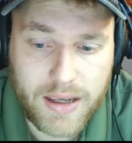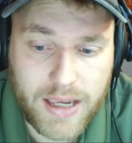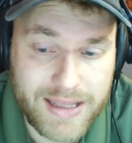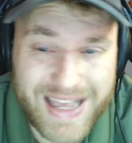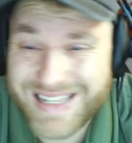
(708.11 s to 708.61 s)

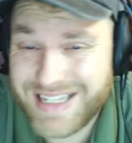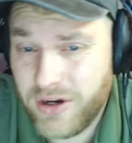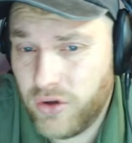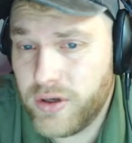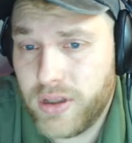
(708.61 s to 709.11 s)
And they
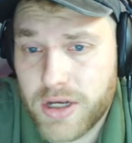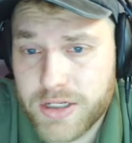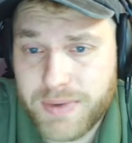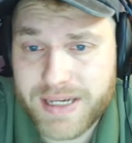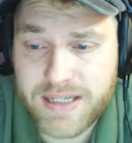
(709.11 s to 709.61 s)
still only
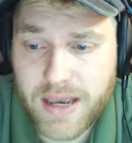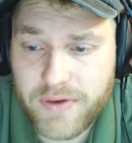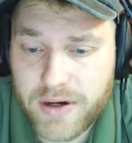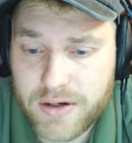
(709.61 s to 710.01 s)
lost by 7.